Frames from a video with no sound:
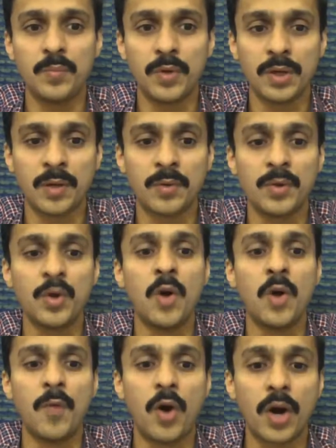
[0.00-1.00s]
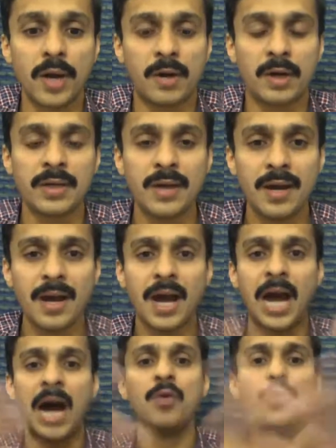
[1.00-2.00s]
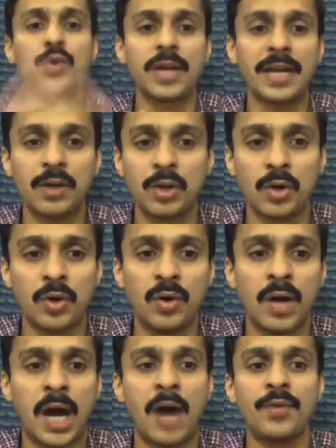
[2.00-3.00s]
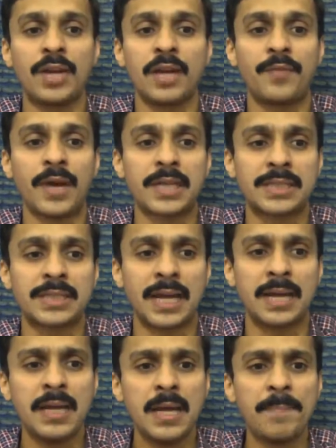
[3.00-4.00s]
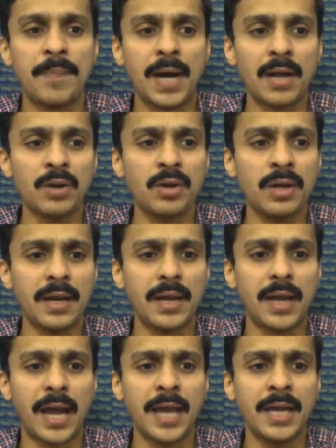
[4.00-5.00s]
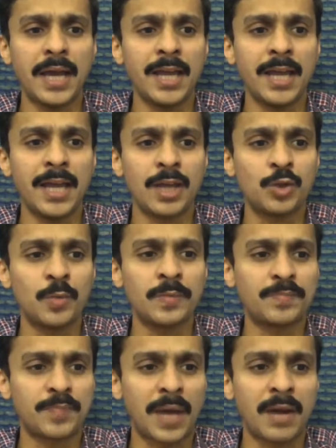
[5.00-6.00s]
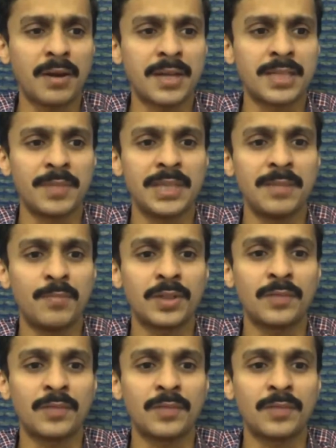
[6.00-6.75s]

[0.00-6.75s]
know more about how you can grow, how you can fast track, Parul, I assume Parul and Samriti, both of